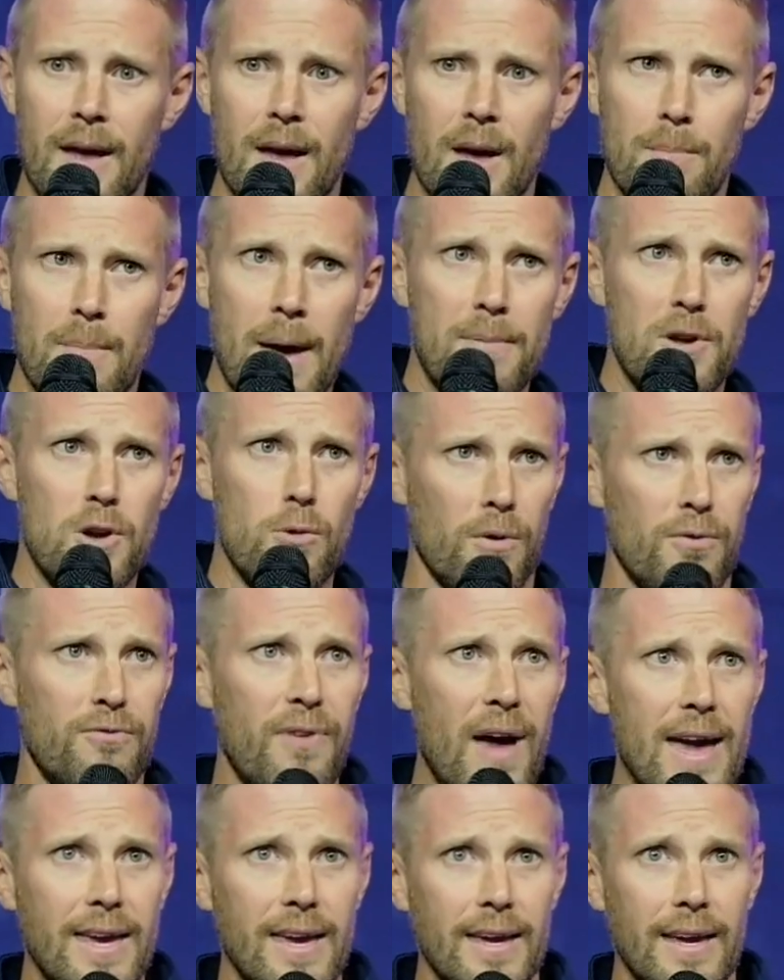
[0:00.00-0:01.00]
Maybe you were
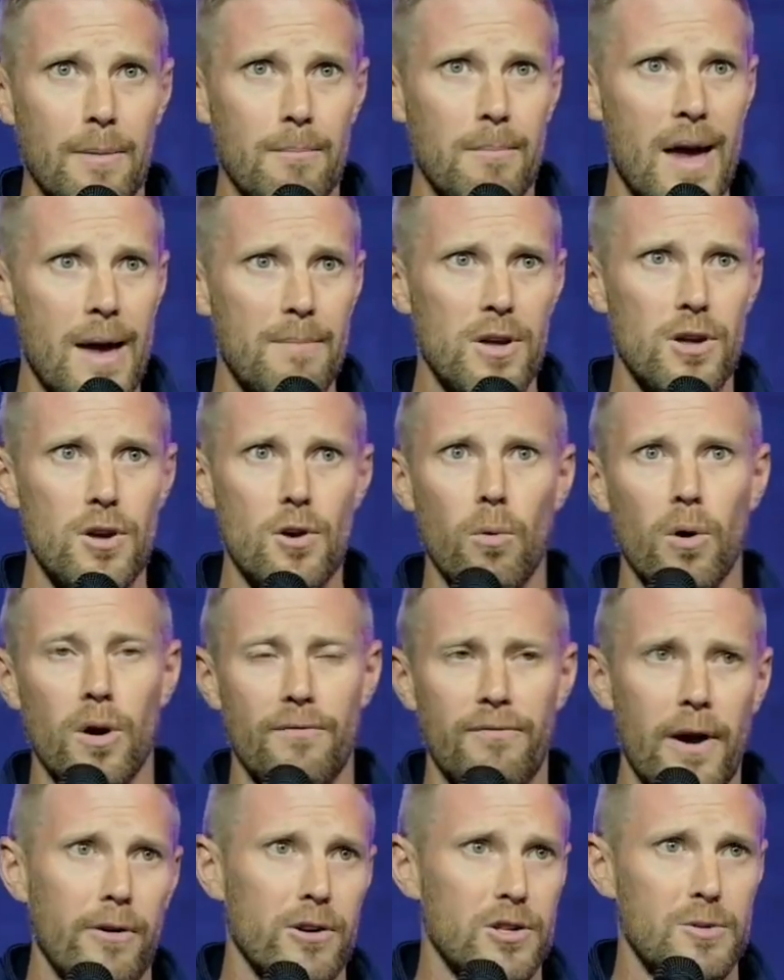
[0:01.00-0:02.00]
faking it. Maybe you were
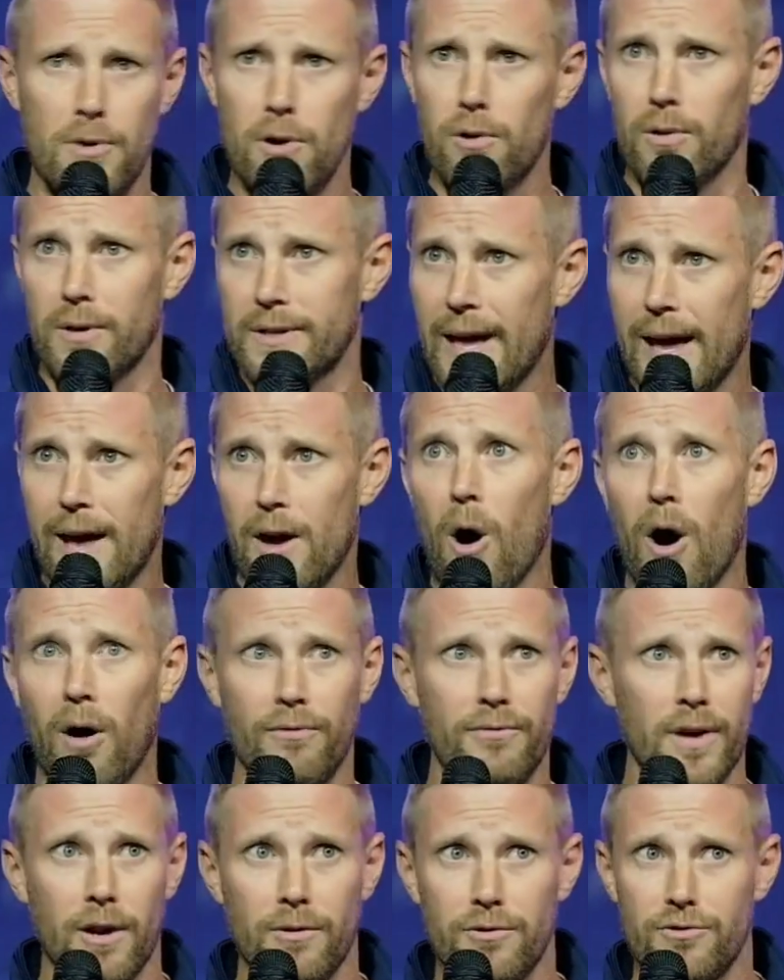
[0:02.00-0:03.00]
Ferris Bueller, day
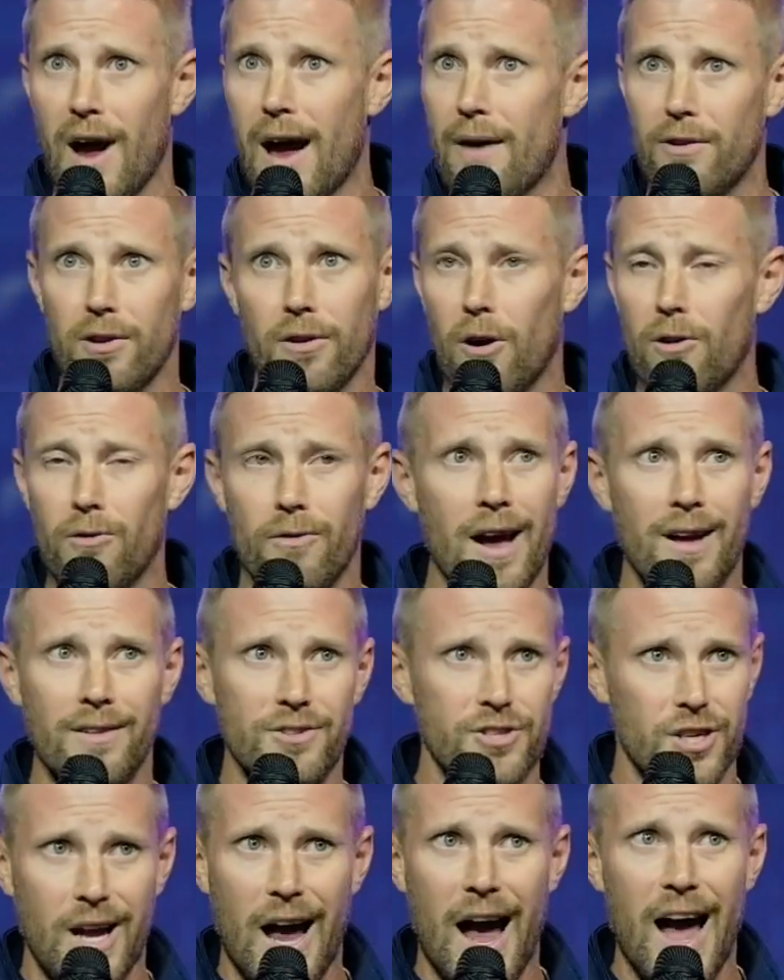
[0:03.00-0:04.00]
off, you know, driving all
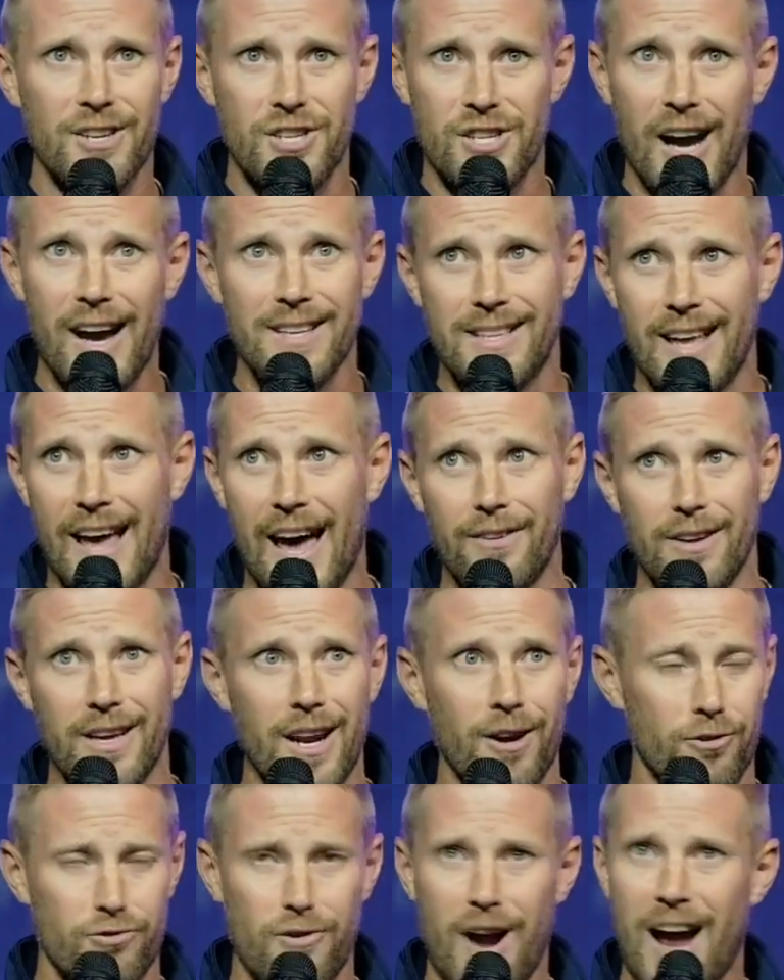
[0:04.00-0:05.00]
around Chi-Town, you
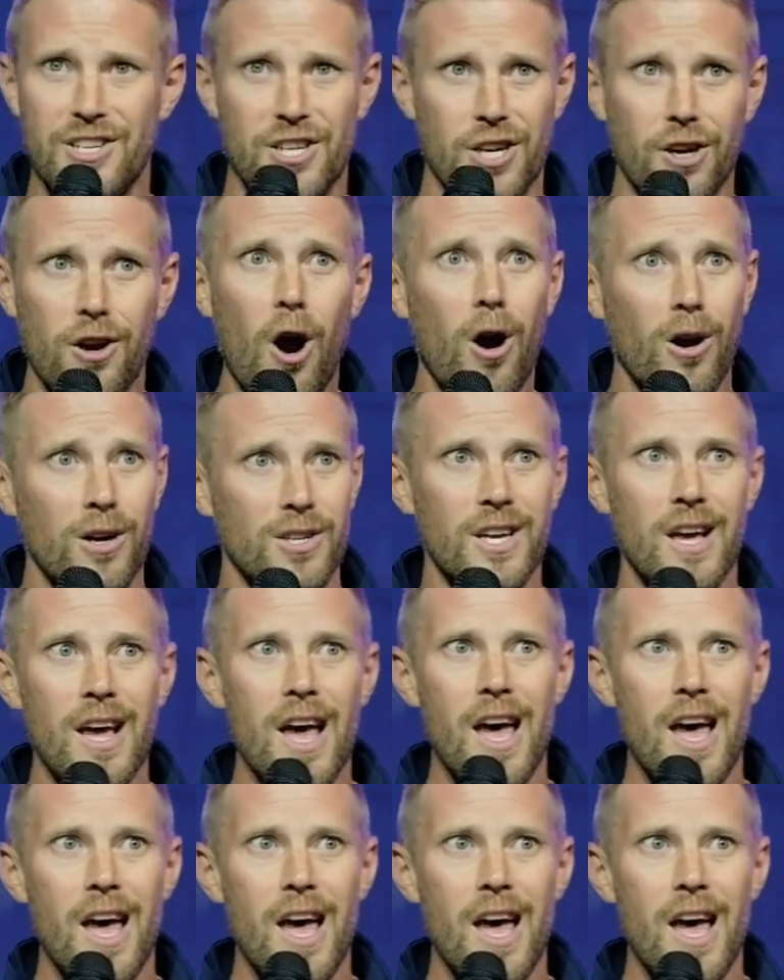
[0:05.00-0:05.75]
know, crashing cars.